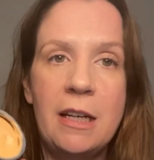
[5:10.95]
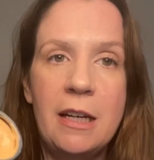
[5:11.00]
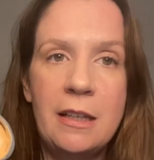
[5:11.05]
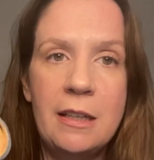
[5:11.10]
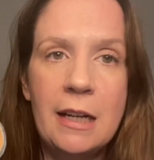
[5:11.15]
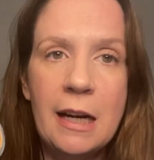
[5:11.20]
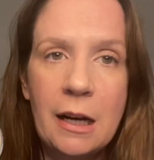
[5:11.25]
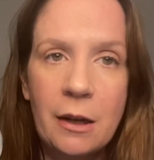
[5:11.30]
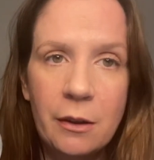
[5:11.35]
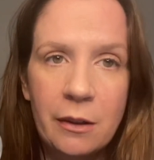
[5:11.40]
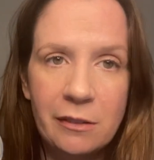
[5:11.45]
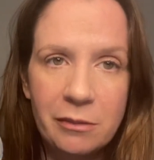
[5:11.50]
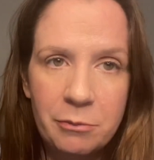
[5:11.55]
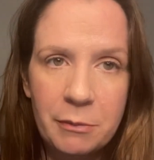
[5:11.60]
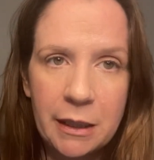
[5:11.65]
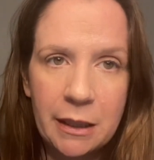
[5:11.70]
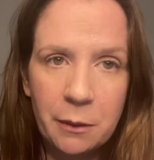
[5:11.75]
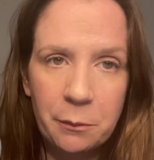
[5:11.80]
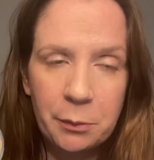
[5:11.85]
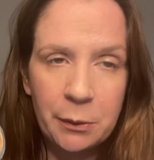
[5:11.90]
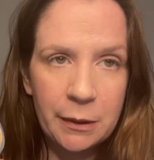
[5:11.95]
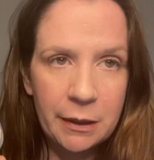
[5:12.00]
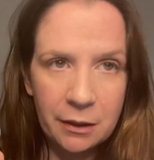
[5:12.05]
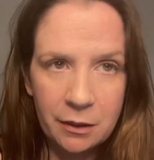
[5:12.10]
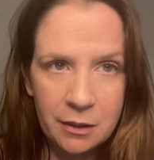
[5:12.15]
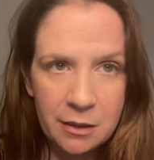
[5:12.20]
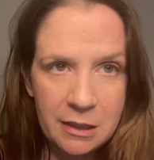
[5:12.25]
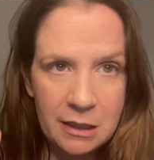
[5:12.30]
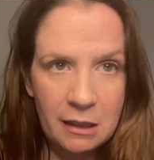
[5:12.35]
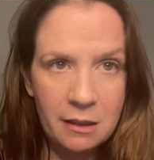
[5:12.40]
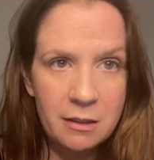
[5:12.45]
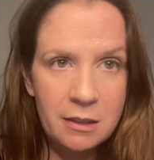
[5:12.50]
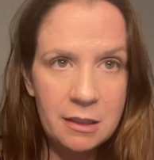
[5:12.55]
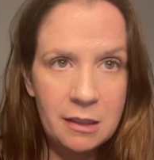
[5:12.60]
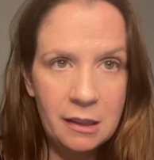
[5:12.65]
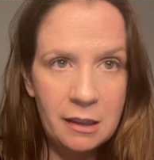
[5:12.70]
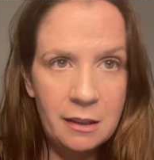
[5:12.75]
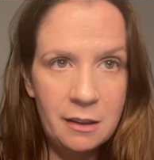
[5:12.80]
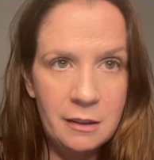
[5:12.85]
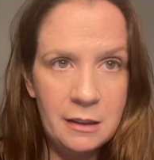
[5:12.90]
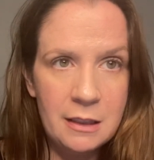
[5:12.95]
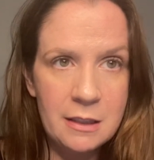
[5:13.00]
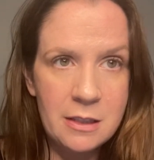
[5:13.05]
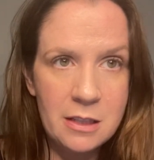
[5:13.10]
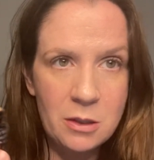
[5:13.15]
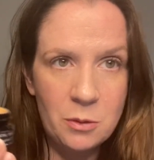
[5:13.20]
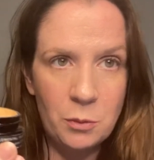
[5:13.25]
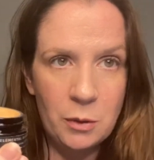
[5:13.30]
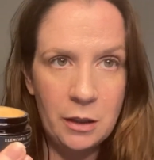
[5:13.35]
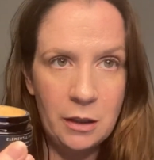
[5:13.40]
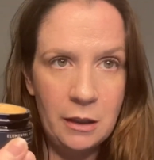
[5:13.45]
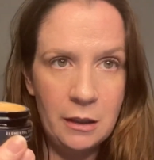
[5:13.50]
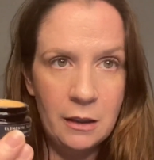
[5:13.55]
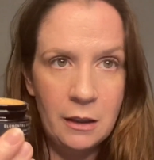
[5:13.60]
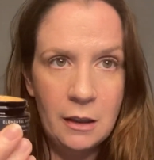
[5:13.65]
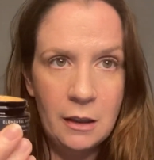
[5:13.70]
and now I've made a pretty good dent in this one